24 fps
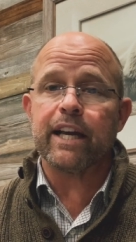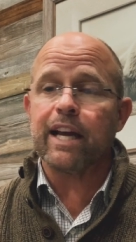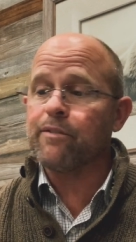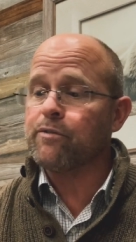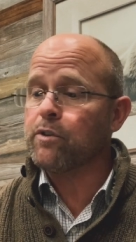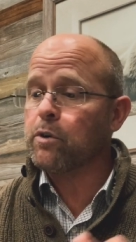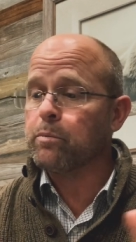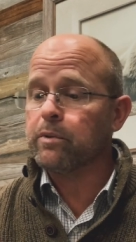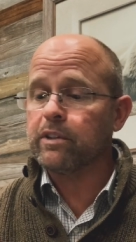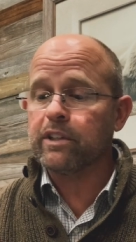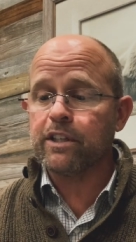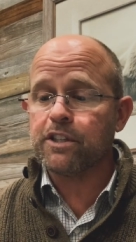
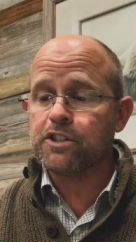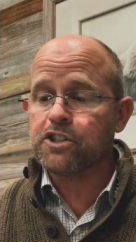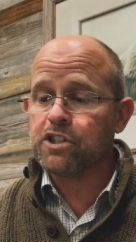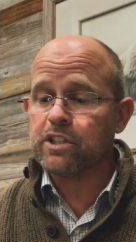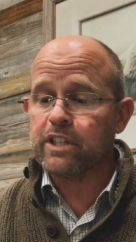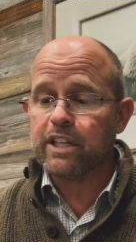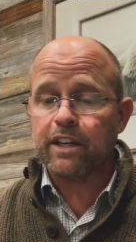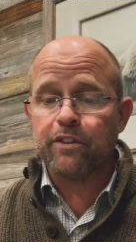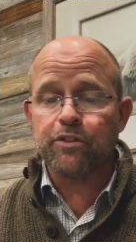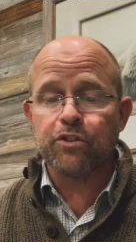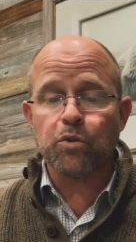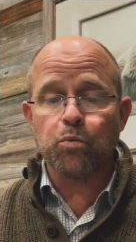Every religion
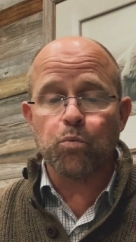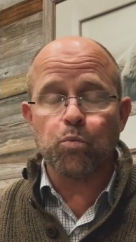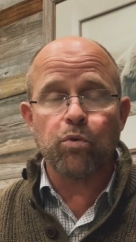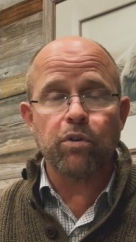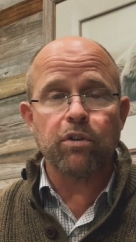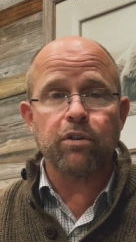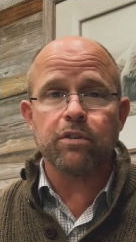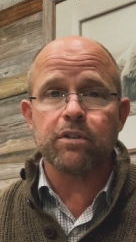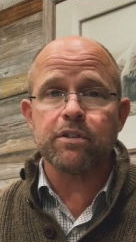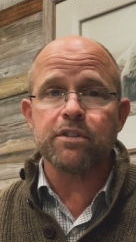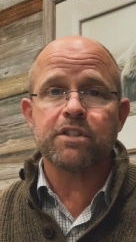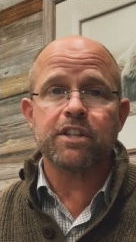in the
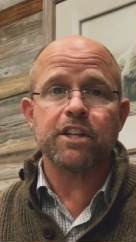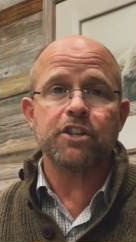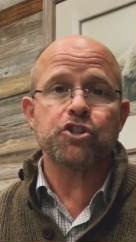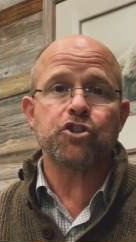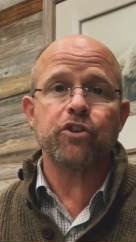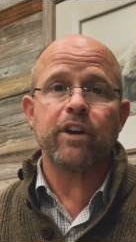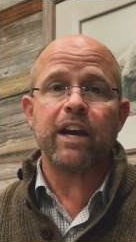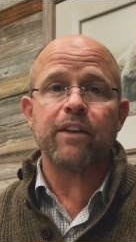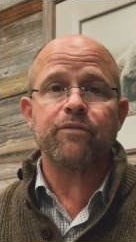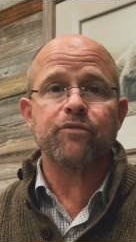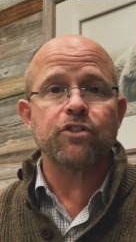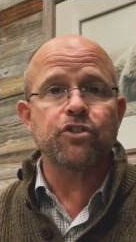world says you
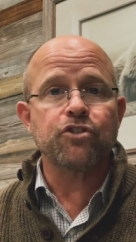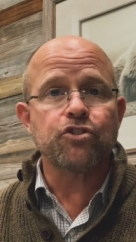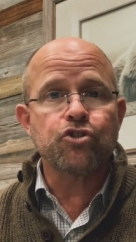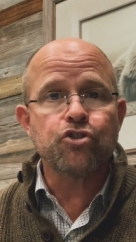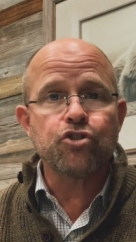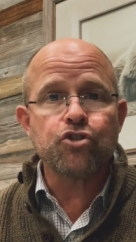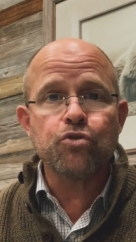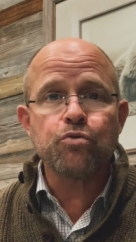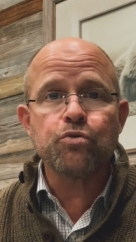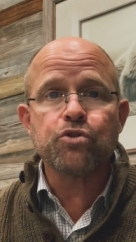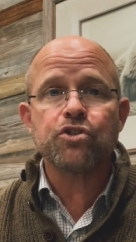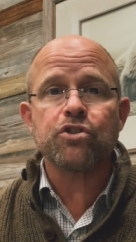have to
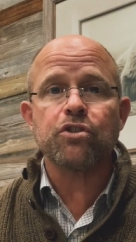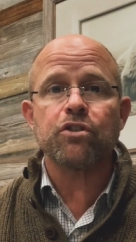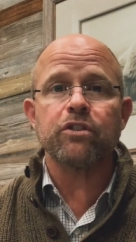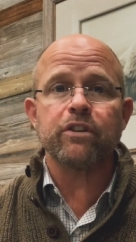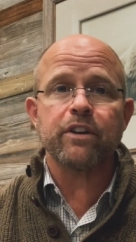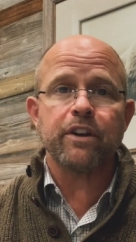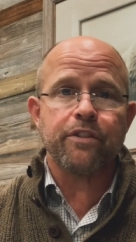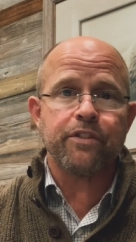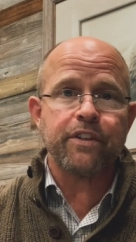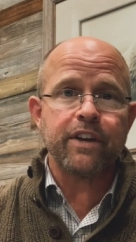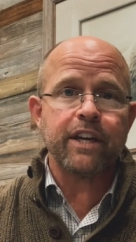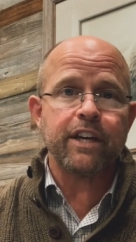do
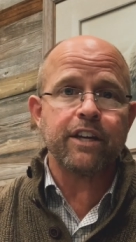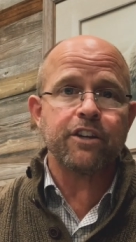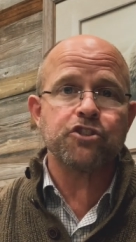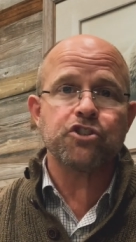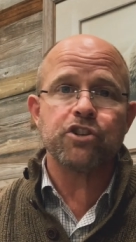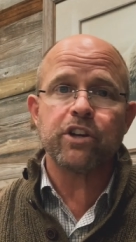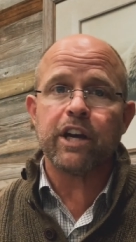certain things.